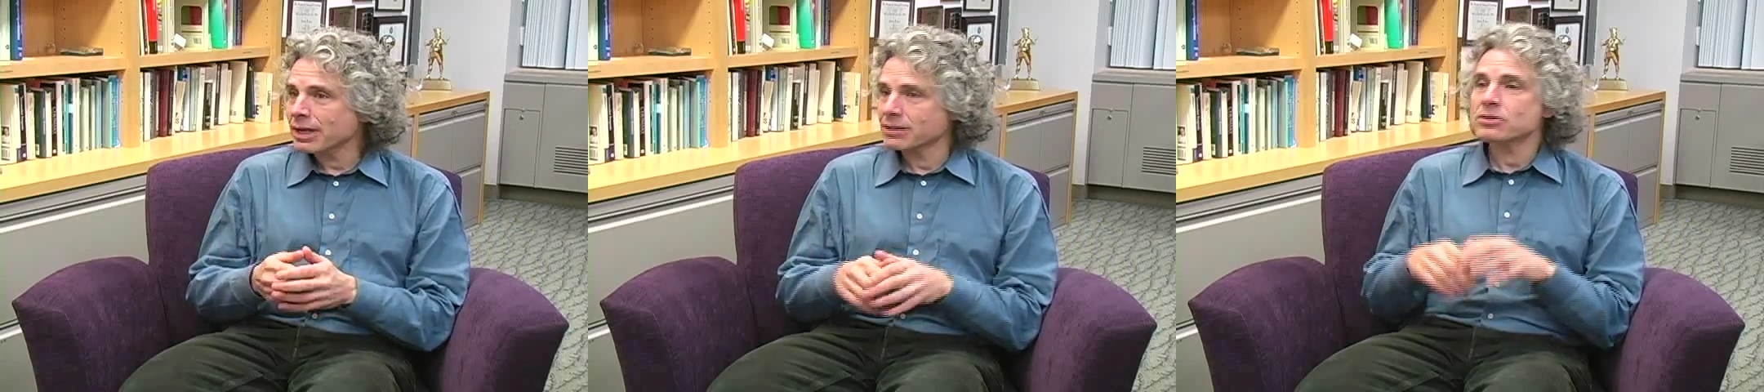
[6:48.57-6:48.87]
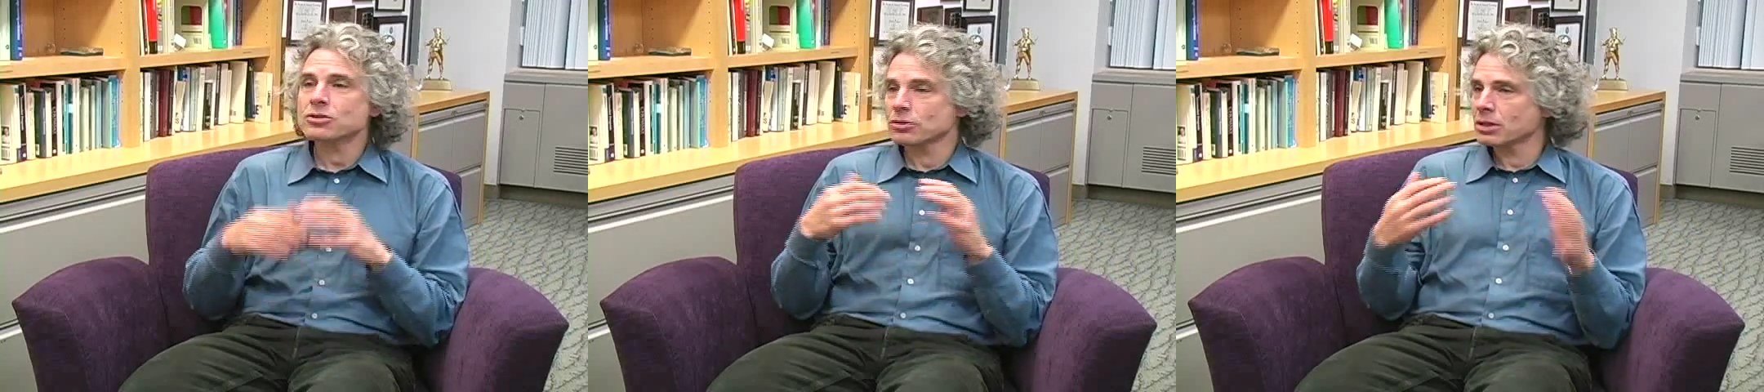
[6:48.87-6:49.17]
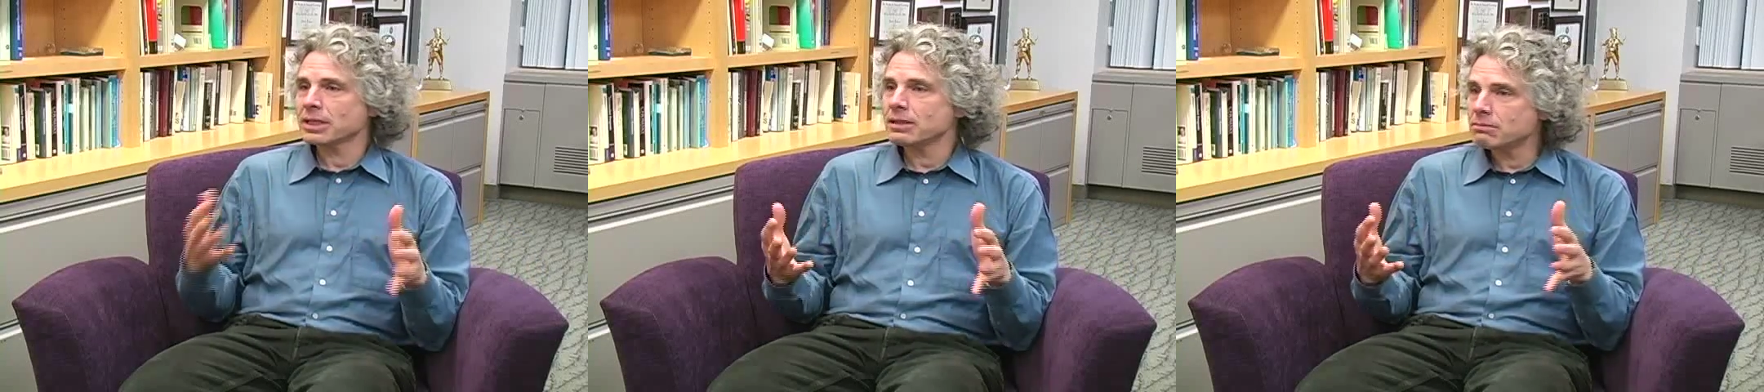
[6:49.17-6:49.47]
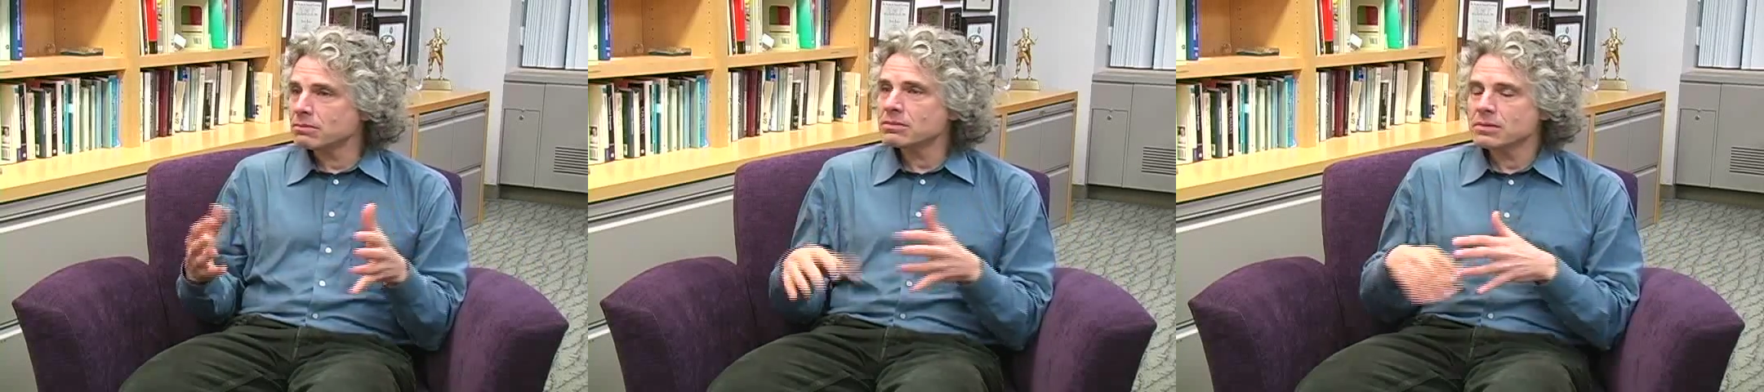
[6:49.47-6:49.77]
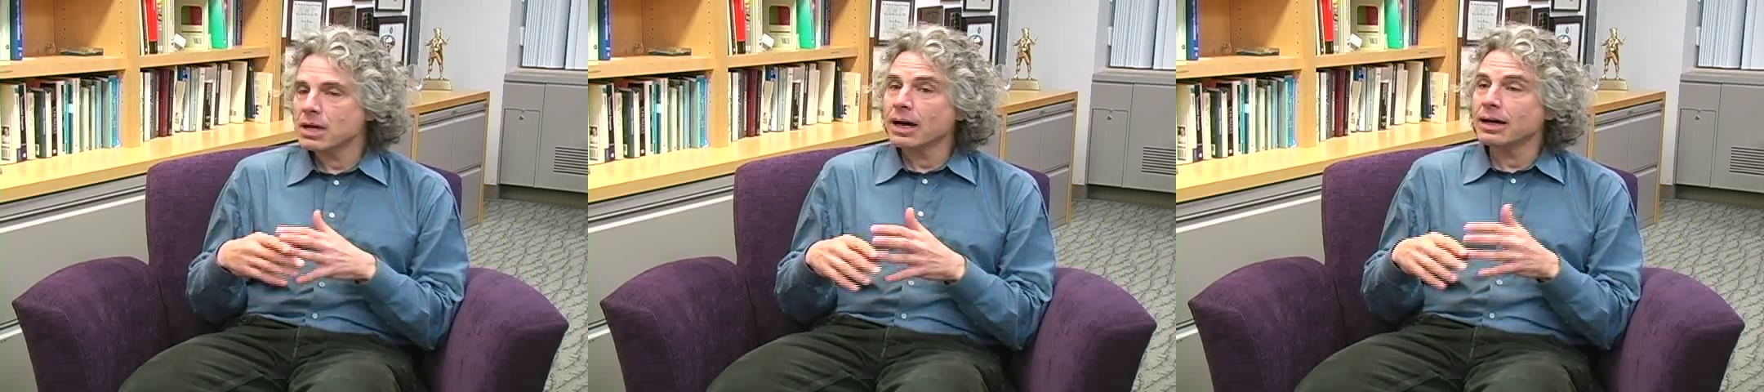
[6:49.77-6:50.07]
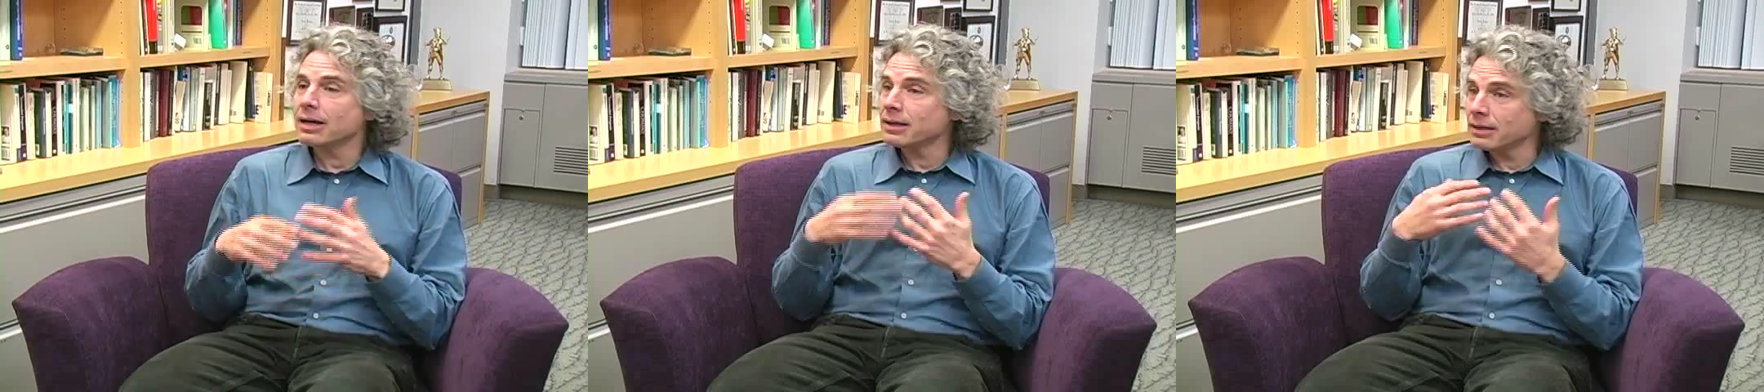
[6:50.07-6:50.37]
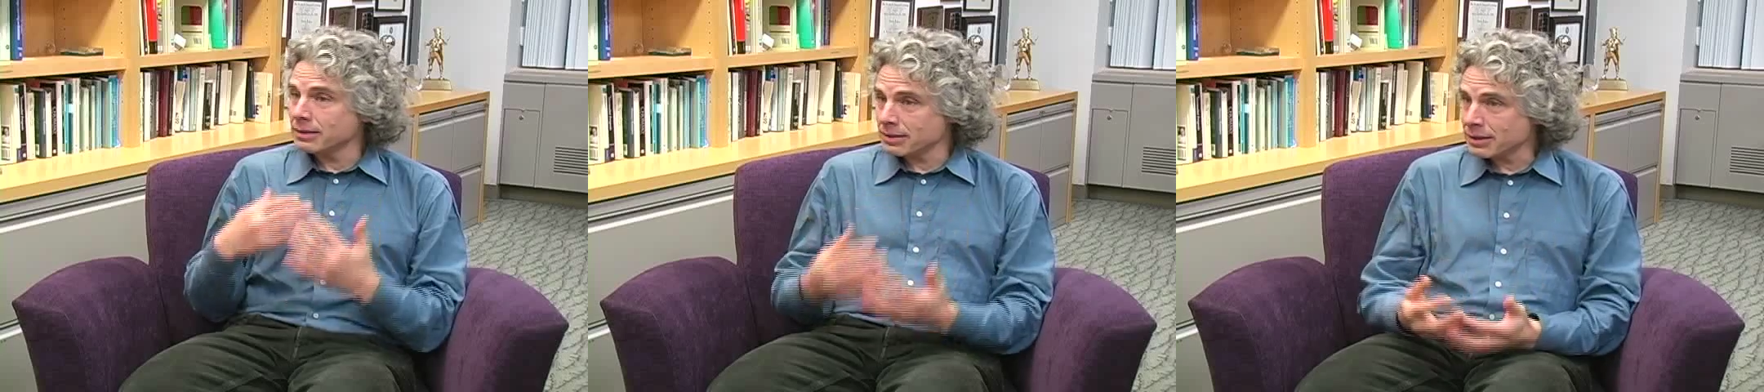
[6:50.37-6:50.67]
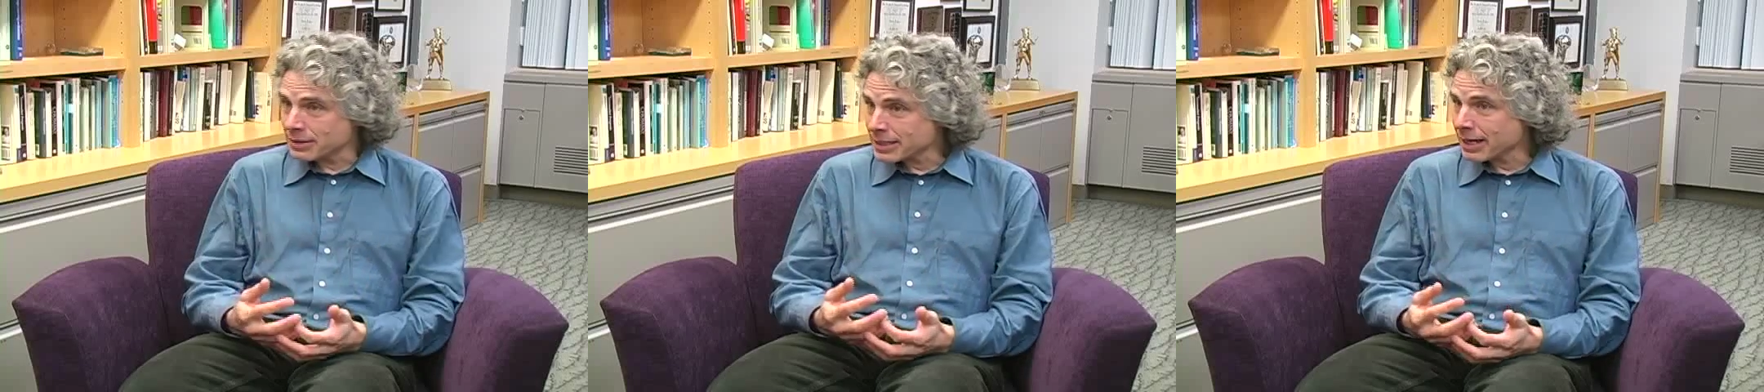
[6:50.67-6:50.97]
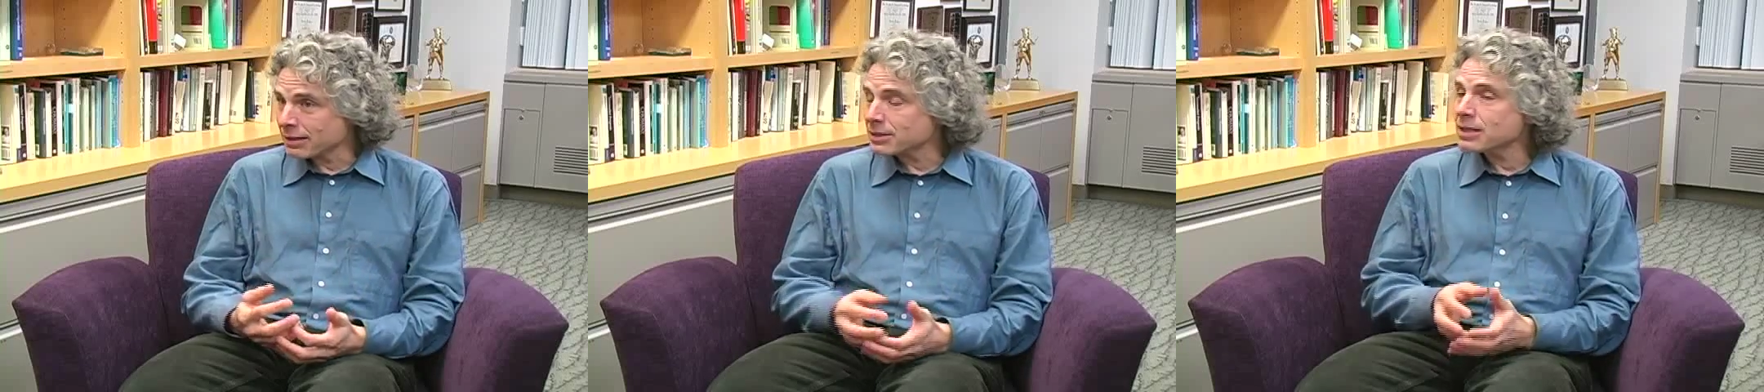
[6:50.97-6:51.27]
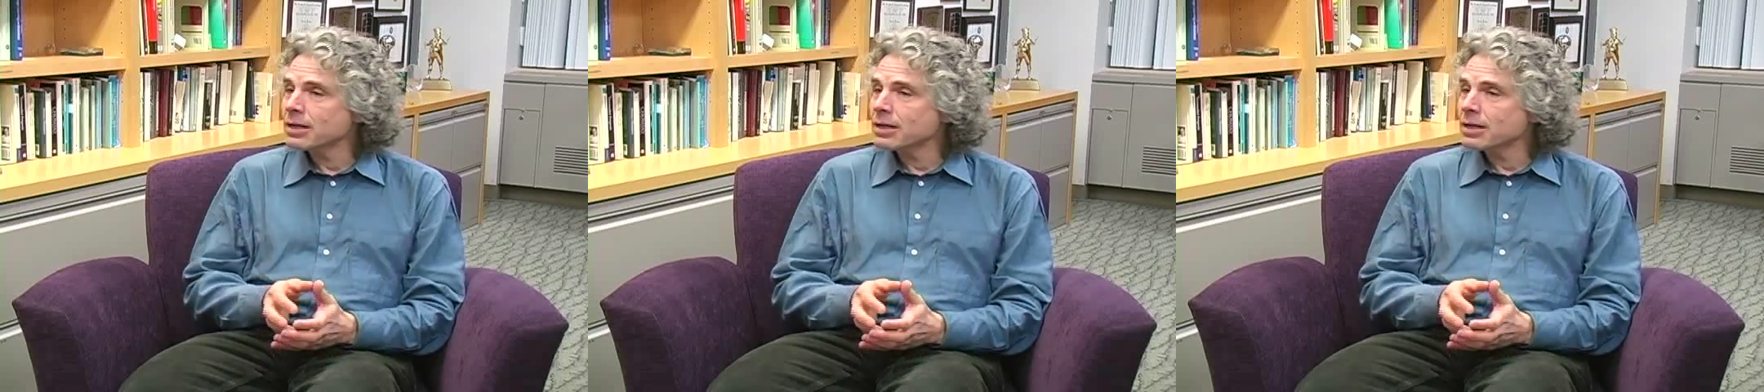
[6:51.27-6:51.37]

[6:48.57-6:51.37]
and certainly in the talent.